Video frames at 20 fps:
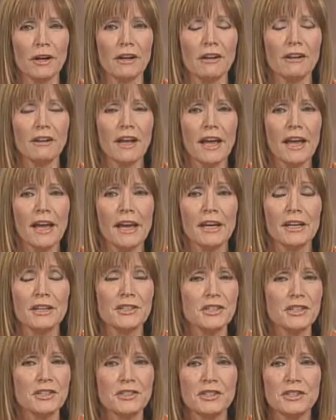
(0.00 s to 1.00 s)
well.
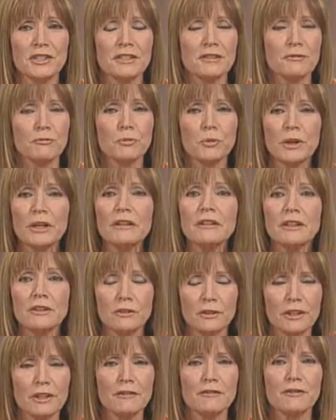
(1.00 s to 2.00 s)
And she's just
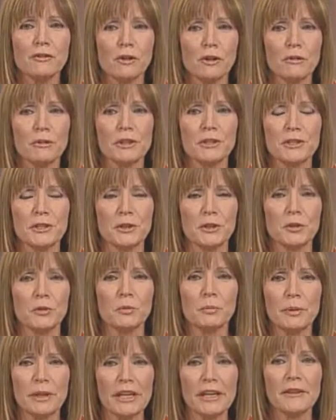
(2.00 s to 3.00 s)
really looking forward
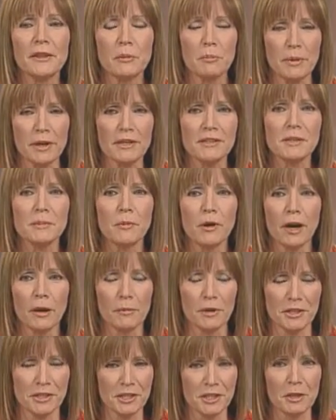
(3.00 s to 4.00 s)
to being the best
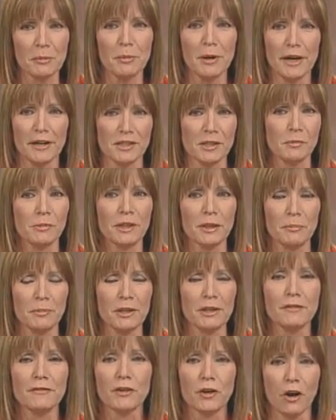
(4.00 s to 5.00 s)
mom that she can possibly
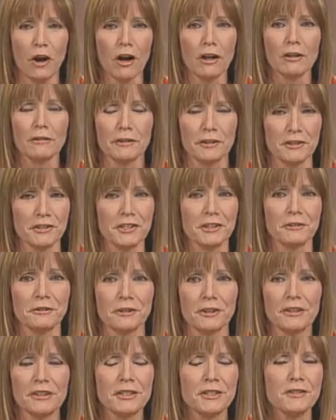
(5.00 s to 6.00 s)
be for all of her
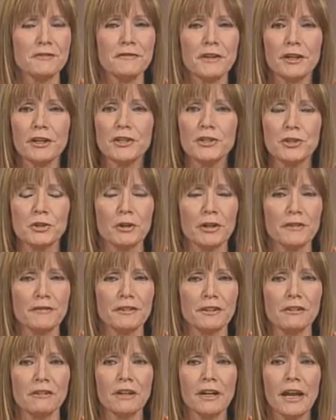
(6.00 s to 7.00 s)
children. She's very
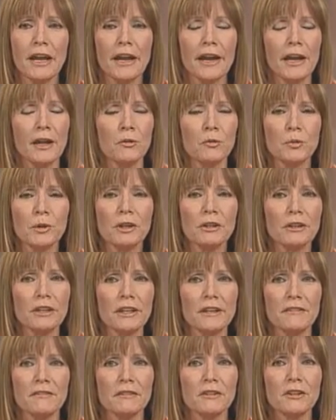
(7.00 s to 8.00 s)
joyful and
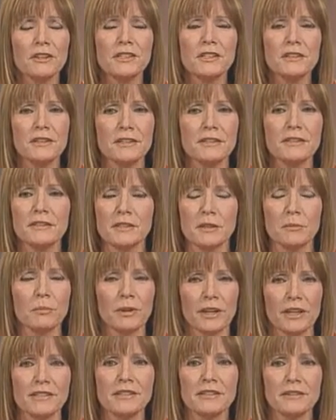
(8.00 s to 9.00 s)
really looks at this as a
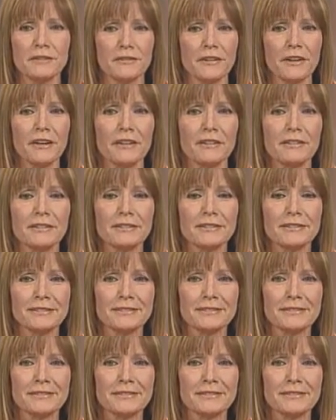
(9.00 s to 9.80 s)
blessed event.